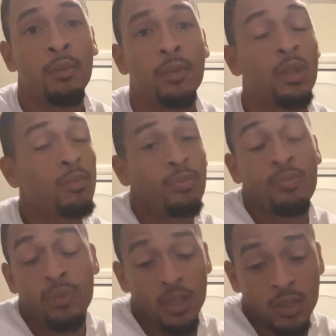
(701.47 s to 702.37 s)
You're
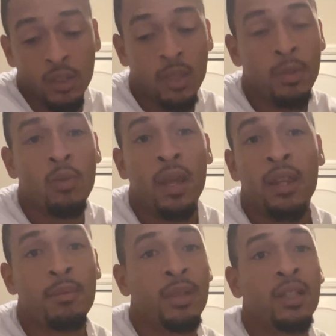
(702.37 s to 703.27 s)
just going to be
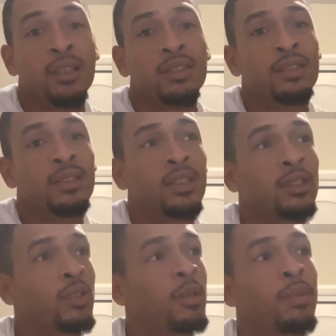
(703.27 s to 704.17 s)
waiting because there's
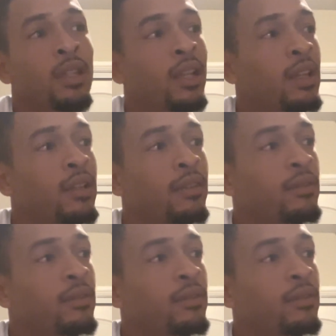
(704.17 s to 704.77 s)
going to be, like,